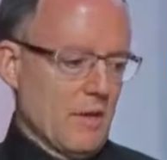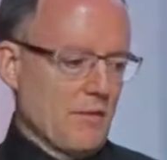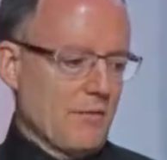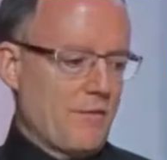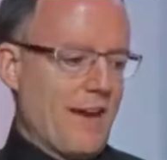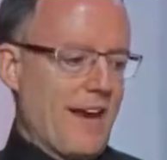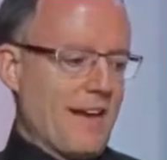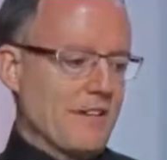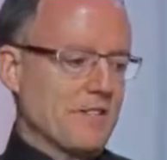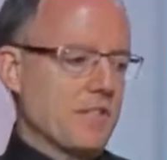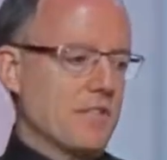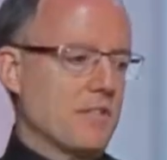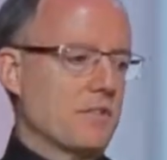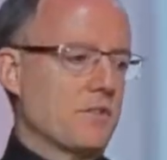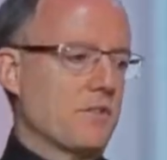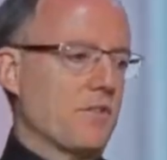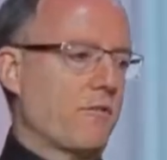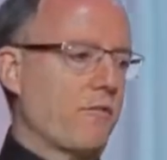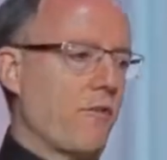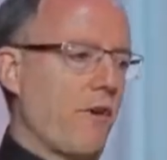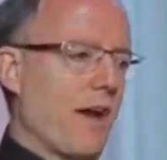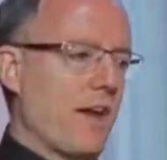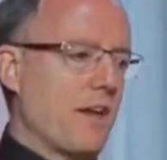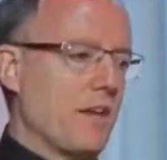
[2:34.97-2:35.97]
Fasting is
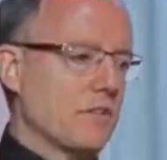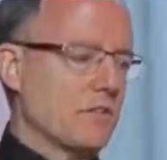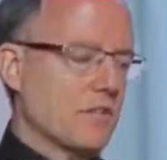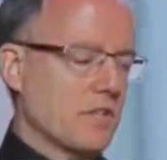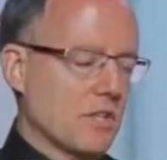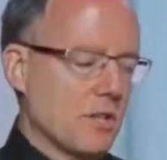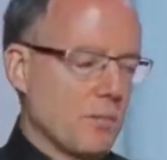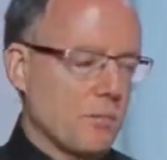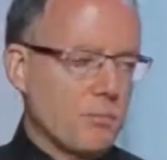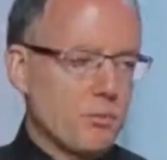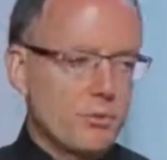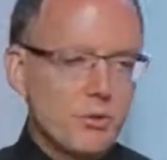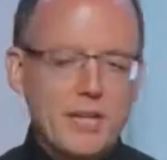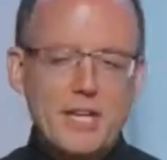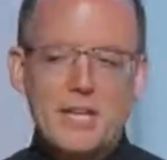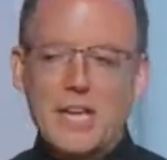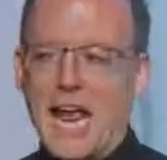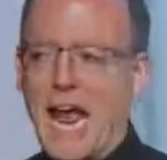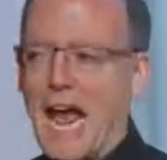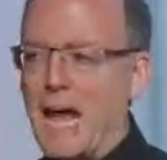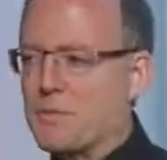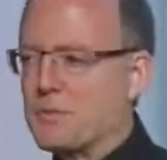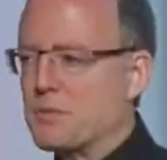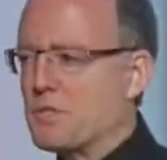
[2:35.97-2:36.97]
defined as the
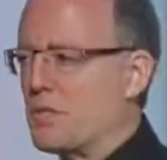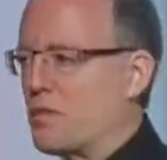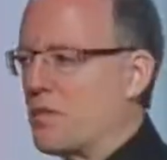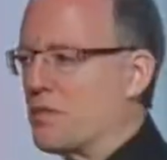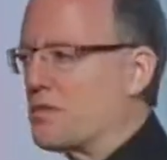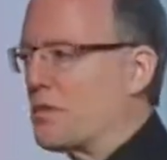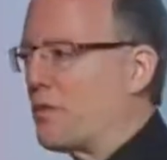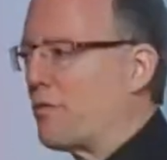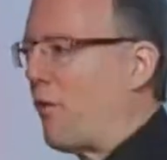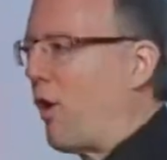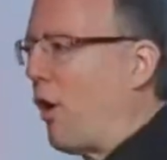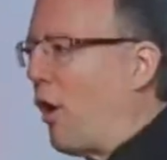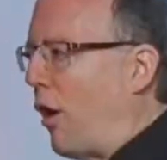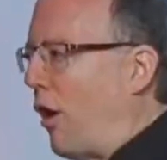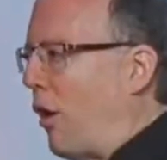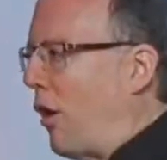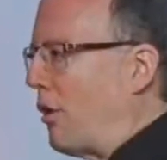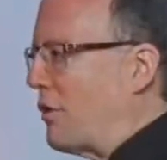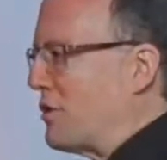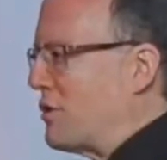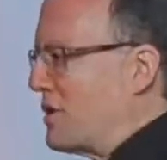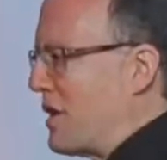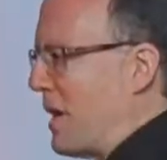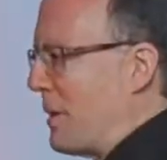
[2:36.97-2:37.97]
complete abstinence of
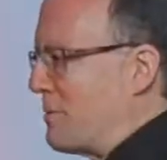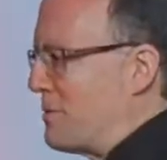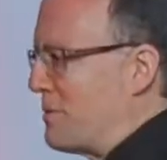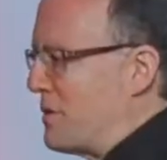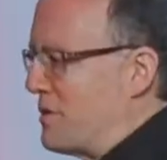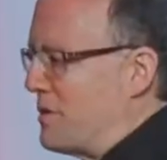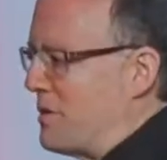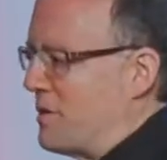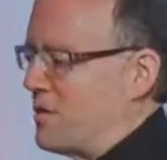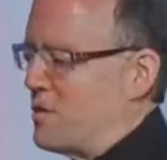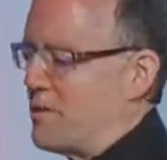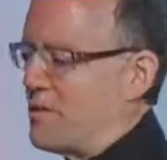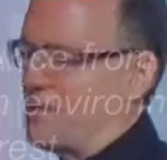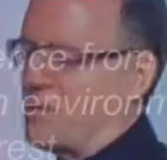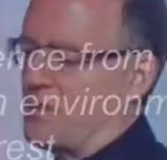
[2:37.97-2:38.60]
all substances